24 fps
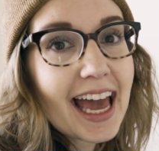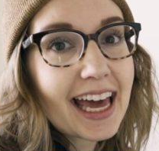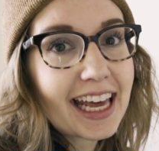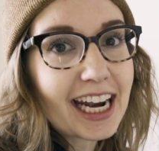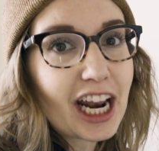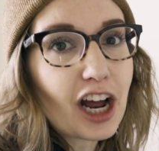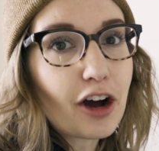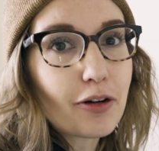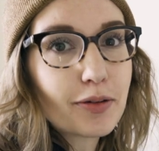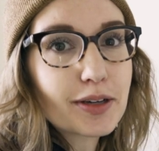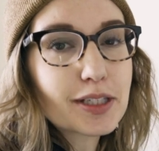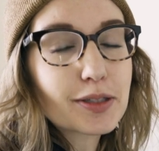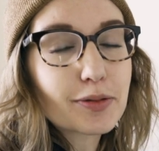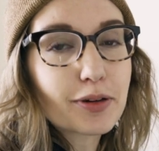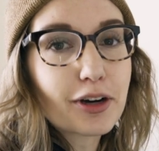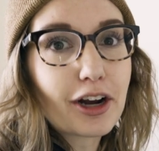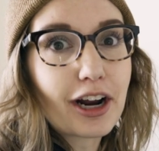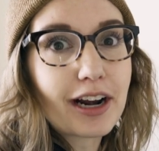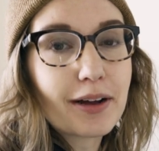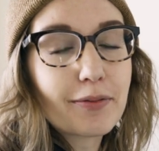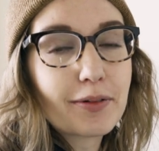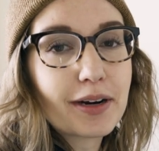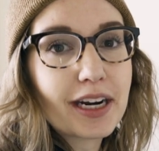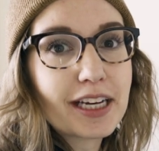And I always
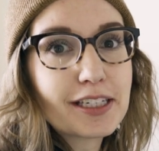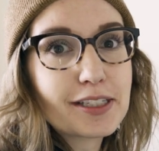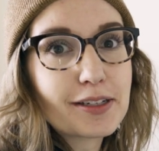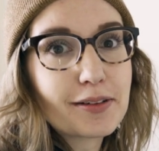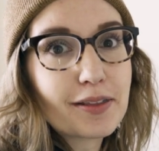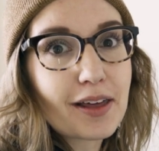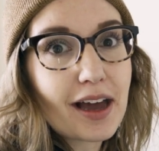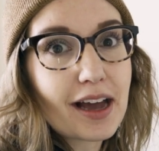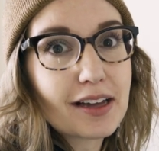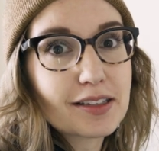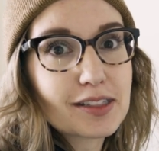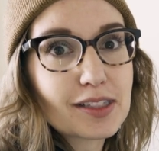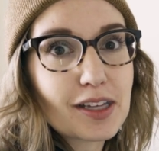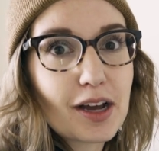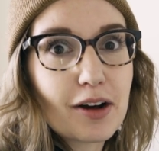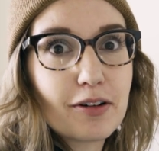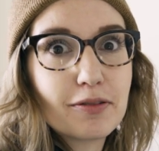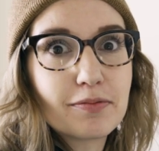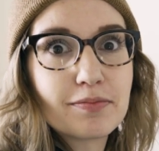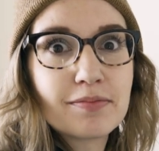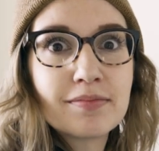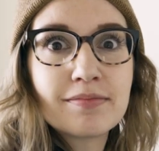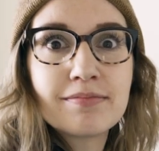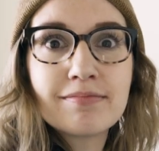regret it when I do that,
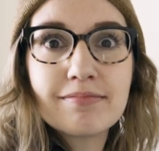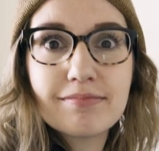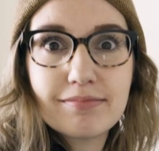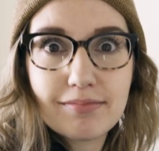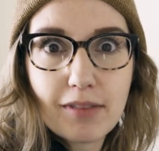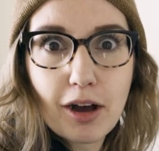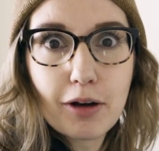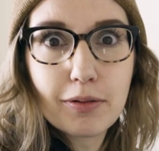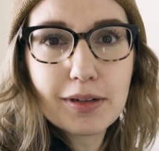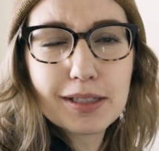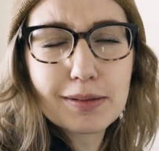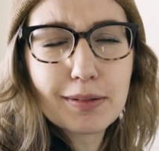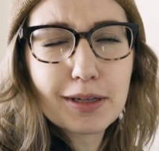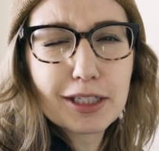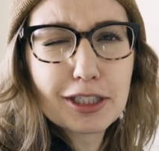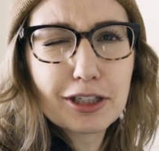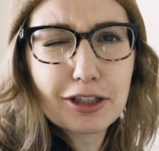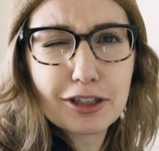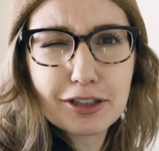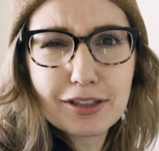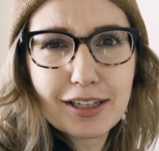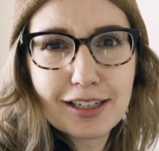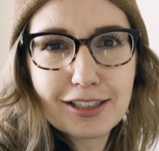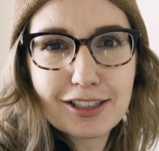so always make
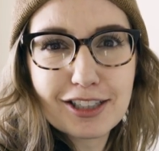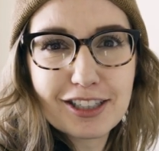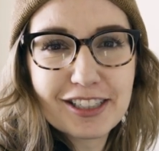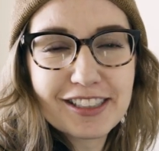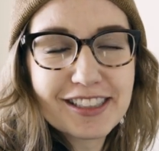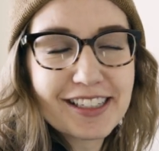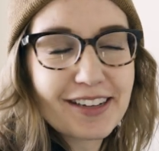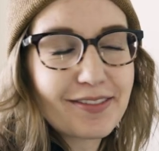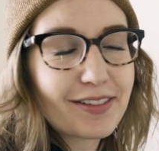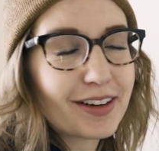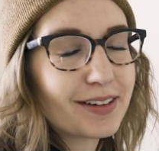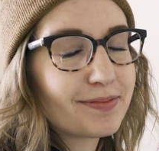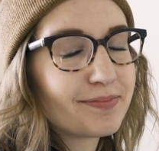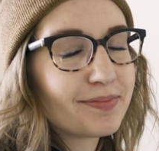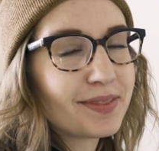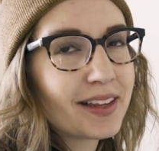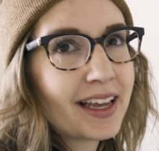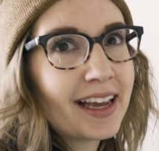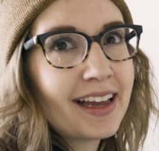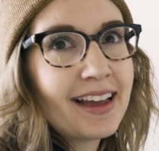sure your tension is even.